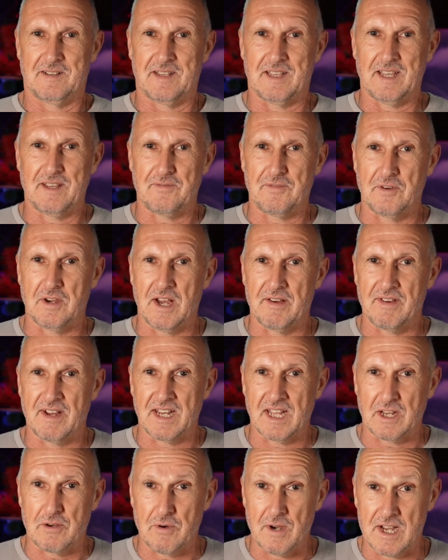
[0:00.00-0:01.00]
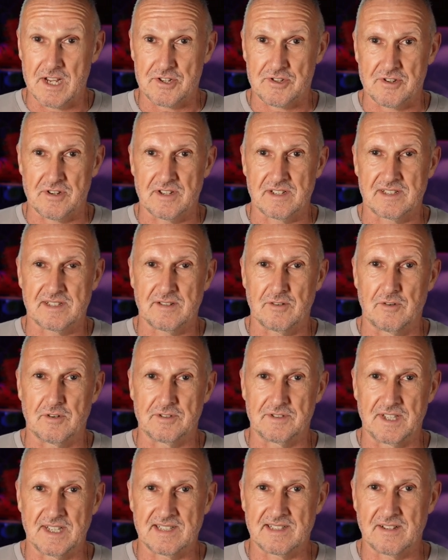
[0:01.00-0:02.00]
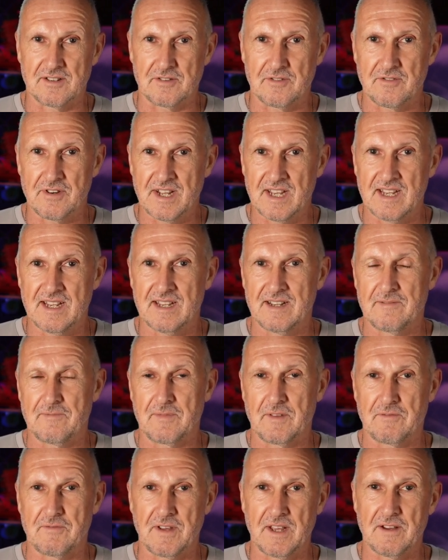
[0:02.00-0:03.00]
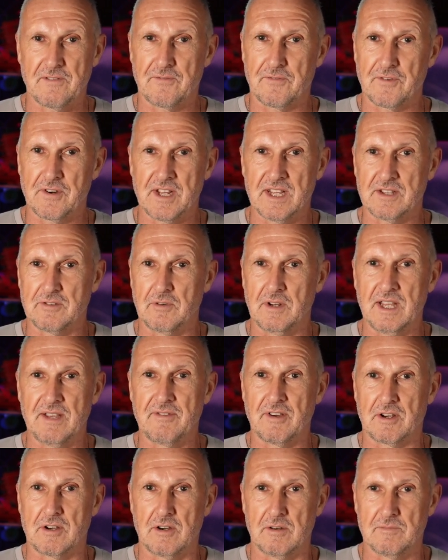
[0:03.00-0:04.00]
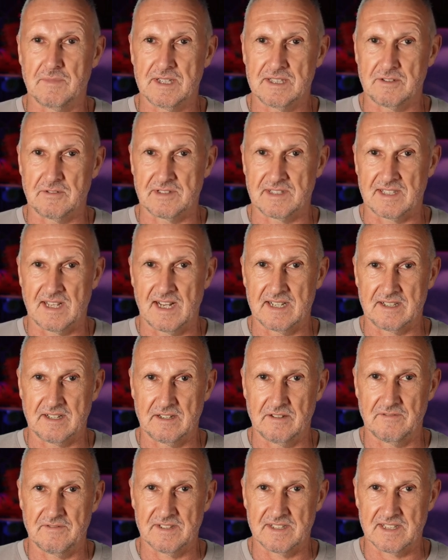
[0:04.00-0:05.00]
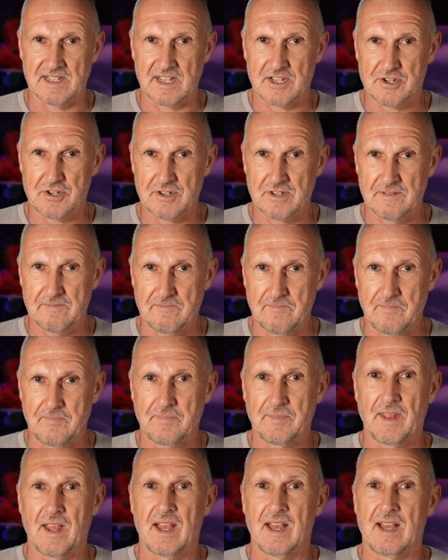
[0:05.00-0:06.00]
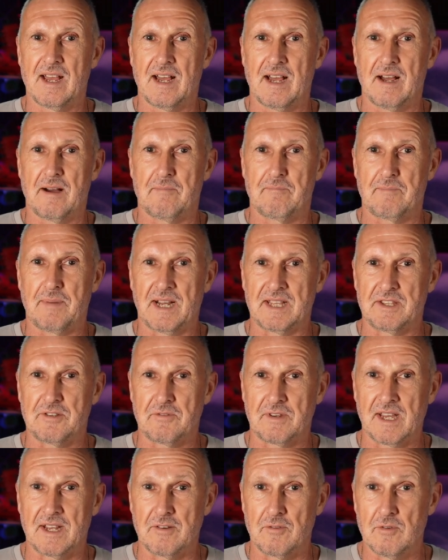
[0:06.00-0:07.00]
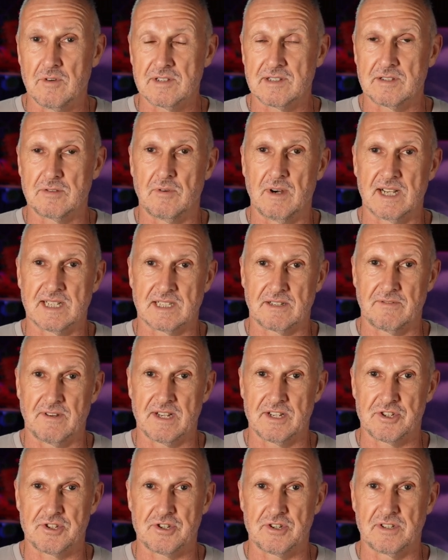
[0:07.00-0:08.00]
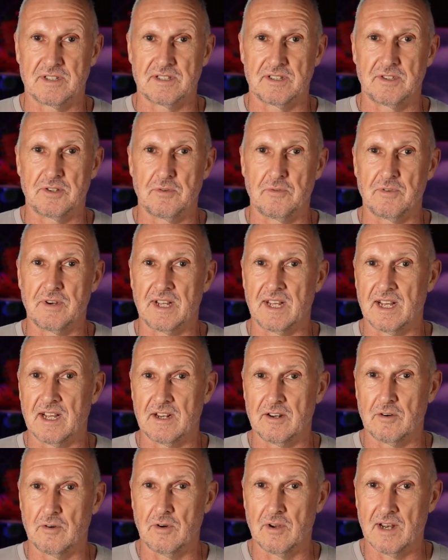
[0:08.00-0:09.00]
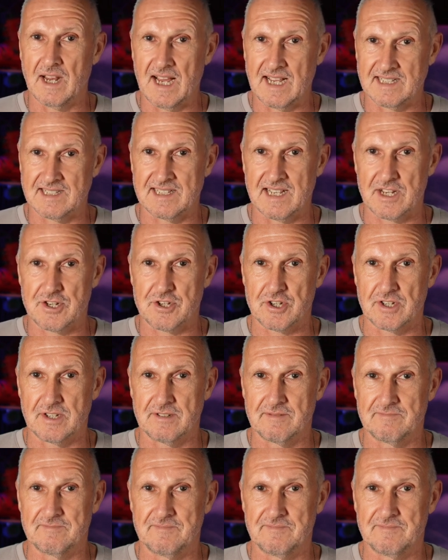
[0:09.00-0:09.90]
If you have any questions or disagree, feel free to leave a comment to start a conversation. But you can also ask questions during an online session.